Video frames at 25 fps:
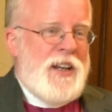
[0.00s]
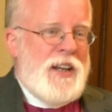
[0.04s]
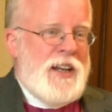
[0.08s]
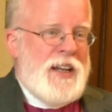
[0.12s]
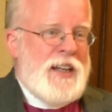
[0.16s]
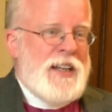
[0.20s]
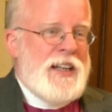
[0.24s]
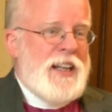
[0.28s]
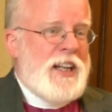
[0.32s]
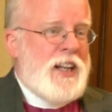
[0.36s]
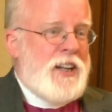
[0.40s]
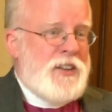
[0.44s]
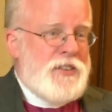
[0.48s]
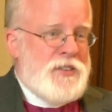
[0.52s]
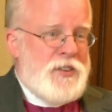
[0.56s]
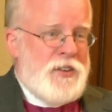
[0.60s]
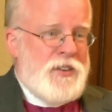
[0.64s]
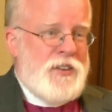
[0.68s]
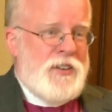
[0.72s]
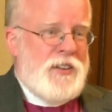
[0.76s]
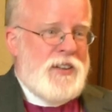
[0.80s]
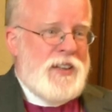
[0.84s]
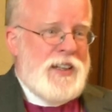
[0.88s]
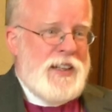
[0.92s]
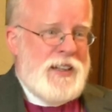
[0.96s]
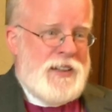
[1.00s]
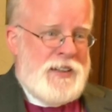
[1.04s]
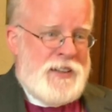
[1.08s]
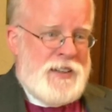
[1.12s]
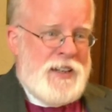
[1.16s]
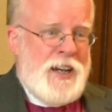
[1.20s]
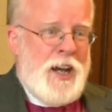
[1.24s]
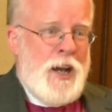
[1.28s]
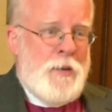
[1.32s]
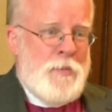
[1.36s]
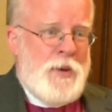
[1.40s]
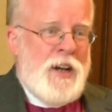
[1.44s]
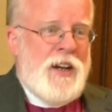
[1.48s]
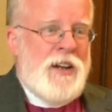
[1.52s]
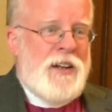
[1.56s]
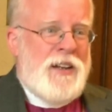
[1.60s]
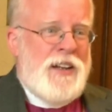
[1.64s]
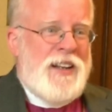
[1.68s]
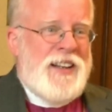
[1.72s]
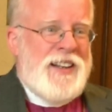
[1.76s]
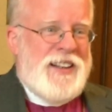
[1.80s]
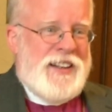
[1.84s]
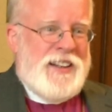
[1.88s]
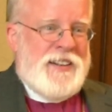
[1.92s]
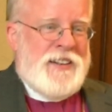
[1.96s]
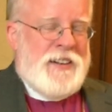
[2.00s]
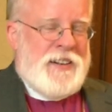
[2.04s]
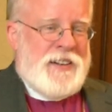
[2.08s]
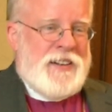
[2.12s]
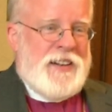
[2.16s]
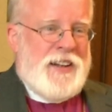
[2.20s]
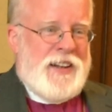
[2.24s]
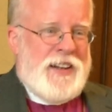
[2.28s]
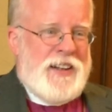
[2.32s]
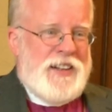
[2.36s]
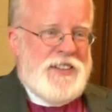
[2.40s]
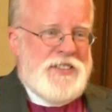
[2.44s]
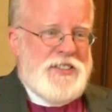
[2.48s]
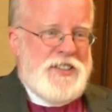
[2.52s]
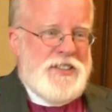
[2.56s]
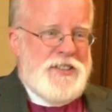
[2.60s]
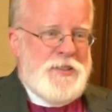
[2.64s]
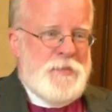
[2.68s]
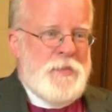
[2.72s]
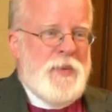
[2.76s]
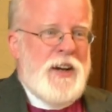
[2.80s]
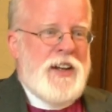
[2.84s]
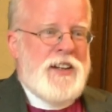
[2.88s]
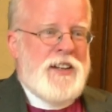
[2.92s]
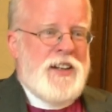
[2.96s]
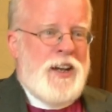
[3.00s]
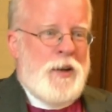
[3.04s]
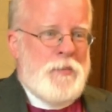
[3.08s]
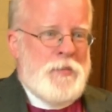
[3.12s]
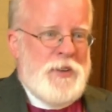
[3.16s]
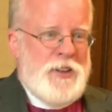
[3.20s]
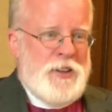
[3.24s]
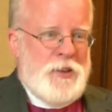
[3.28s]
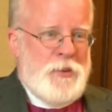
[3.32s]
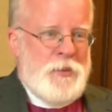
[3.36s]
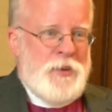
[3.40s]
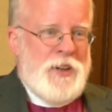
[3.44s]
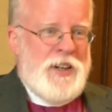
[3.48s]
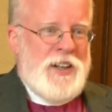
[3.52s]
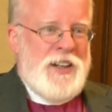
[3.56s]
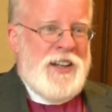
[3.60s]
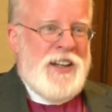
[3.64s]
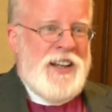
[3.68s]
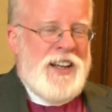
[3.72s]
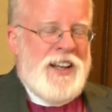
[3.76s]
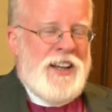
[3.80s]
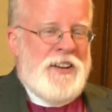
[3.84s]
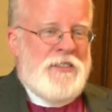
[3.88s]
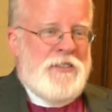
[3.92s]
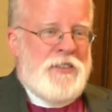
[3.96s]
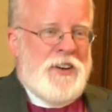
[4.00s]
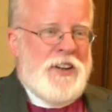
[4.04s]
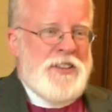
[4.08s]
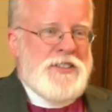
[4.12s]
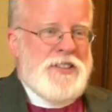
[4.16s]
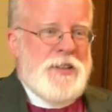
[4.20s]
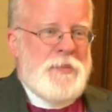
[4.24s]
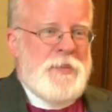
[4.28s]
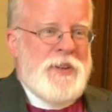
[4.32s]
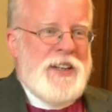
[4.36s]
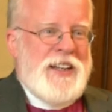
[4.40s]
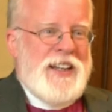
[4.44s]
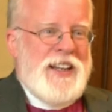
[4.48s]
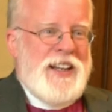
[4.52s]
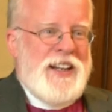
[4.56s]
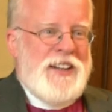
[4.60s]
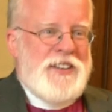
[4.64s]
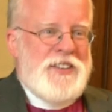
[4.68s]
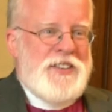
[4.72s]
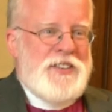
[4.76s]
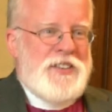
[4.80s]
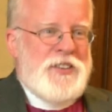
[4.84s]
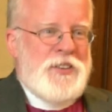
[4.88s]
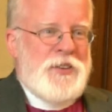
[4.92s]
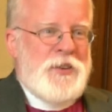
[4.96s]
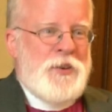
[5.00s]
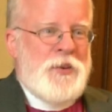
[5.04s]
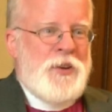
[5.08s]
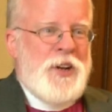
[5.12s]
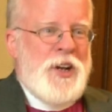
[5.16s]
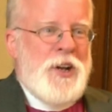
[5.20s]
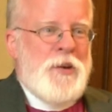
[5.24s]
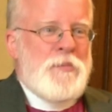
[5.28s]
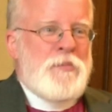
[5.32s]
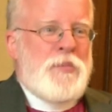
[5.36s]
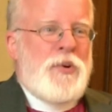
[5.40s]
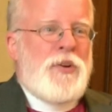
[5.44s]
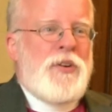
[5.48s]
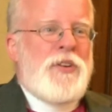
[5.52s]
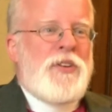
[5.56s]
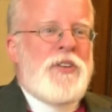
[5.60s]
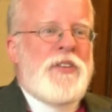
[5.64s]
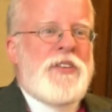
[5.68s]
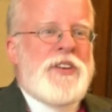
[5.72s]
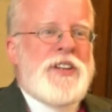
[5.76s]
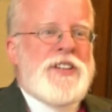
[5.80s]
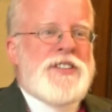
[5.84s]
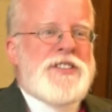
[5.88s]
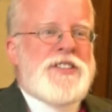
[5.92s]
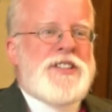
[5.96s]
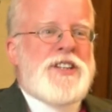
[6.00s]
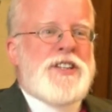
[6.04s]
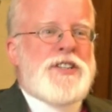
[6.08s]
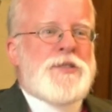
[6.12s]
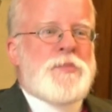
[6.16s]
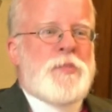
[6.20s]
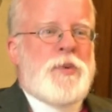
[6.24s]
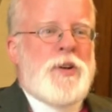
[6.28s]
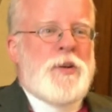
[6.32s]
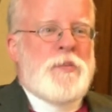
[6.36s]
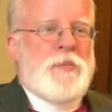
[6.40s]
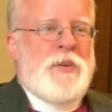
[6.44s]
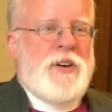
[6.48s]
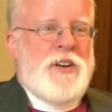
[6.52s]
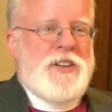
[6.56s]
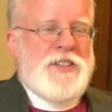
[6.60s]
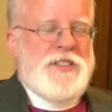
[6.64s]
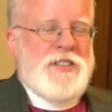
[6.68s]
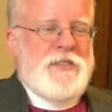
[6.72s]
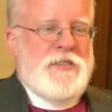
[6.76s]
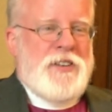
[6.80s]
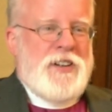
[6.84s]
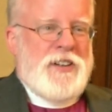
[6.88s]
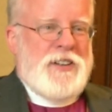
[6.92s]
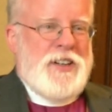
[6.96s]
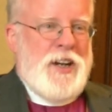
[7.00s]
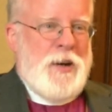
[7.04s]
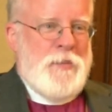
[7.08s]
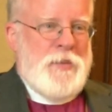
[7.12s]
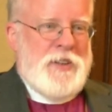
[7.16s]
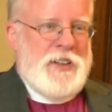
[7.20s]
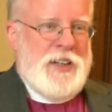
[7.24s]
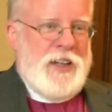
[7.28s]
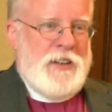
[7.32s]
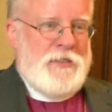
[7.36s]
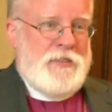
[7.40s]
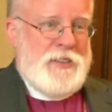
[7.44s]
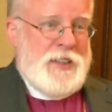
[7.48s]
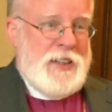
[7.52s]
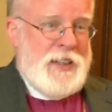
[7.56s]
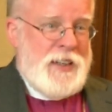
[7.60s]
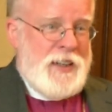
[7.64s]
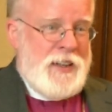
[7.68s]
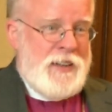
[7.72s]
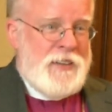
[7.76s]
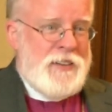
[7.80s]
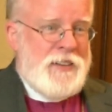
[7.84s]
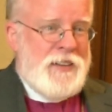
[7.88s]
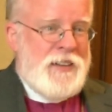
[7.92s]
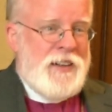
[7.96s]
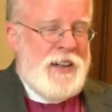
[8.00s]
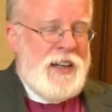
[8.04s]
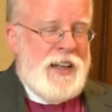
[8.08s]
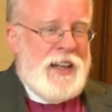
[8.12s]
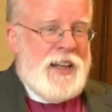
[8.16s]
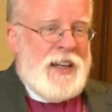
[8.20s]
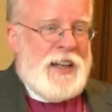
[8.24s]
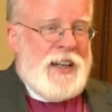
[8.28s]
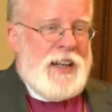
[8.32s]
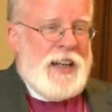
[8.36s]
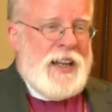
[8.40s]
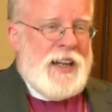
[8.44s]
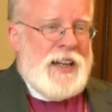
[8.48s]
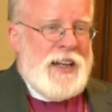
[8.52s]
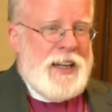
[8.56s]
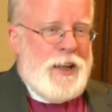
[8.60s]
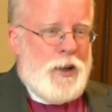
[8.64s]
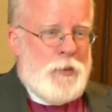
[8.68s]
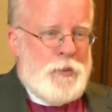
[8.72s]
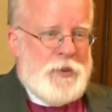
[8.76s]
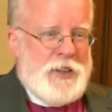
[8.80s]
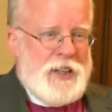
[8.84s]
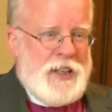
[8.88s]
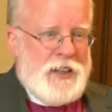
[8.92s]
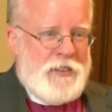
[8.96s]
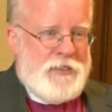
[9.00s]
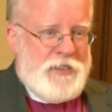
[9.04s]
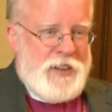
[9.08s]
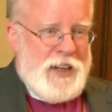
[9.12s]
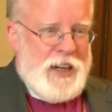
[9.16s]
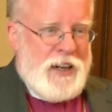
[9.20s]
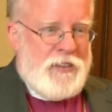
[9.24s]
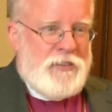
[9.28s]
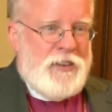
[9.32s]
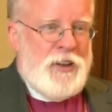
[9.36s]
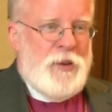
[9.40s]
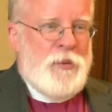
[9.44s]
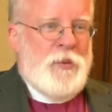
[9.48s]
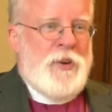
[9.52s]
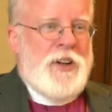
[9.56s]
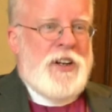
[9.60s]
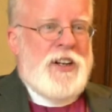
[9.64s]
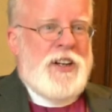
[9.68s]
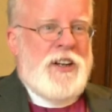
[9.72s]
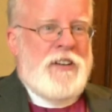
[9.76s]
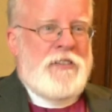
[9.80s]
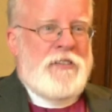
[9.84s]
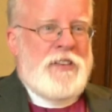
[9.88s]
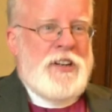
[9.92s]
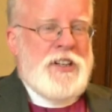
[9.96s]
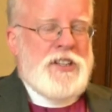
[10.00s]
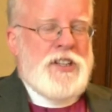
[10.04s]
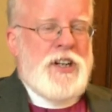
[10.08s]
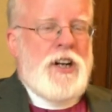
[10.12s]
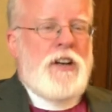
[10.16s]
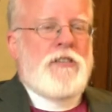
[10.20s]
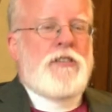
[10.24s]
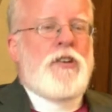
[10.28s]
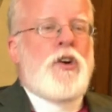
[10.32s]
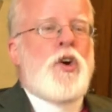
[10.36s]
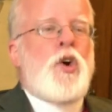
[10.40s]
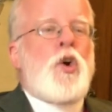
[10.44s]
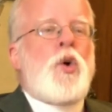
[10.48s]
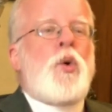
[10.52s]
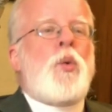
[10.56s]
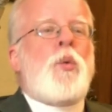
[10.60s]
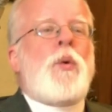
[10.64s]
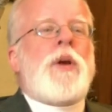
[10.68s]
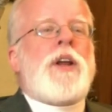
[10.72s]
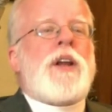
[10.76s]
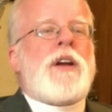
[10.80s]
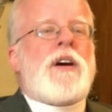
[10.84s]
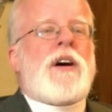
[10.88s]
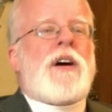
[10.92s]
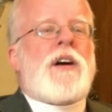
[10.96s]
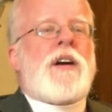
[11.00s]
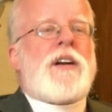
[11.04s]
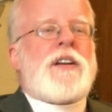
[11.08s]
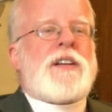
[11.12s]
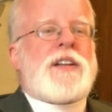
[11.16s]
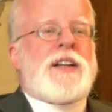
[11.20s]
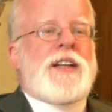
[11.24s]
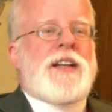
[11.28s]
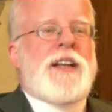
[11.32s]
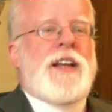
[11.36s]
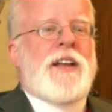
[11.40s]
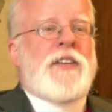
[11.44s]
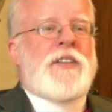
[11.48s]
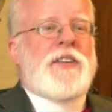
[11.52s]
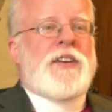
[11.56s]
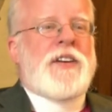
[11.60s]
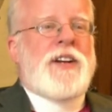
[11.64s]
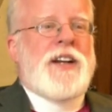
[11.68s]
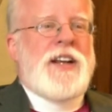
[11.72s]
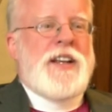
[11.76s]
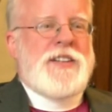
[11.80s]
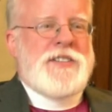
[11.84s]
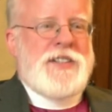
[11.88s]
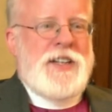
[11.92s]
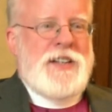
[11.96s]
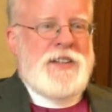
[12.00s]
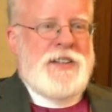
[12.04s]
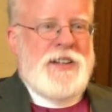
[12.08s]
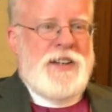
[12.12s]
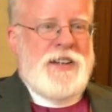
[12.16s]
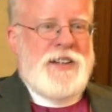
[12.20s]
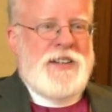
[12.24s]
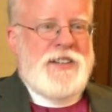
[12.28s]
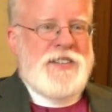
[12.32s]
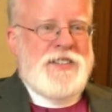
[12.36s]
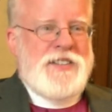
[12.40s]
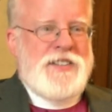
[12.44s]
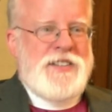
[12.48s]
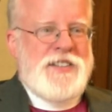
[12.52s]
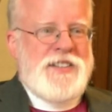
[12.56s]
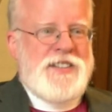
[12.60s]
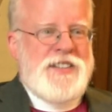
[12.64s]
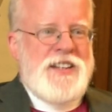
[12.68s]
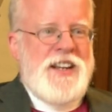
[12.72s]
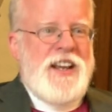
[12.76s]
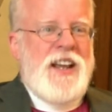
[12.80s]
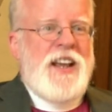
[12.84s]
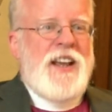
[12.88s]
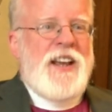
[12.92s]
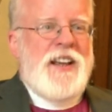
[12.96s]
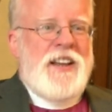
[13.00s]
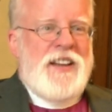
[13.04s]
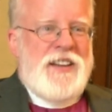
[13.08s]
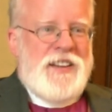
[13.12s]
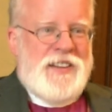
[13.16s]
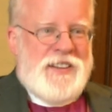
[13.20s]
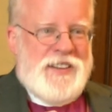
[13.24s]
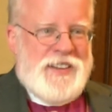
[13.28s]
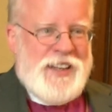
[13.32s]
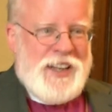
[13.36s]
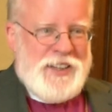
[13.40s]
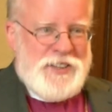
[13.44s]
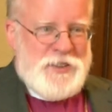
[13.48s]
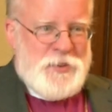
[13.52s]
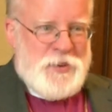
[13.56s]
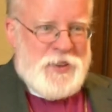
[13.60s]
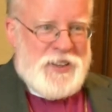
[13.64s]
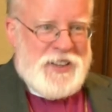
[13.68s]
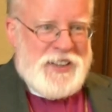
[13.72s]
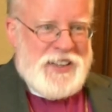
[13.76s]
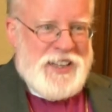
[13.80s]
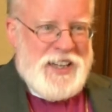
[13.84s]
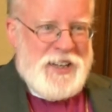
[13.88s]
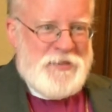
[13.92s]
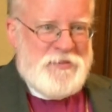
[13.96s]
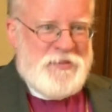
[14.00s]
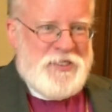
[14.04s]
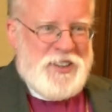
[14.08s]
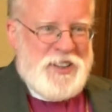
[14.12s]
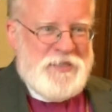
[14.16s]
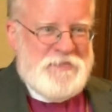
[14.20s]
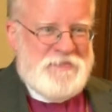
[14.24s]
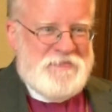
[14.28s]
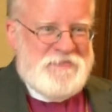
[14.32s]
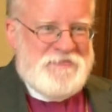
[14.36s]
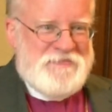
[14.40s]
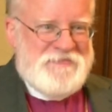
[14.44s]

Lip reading: an internal Indaba in our diocese might not be the way for us to begin to pull these disparate parts of our common life together and help to give everyone a vision of who we are together as a diocese. That's where it came from.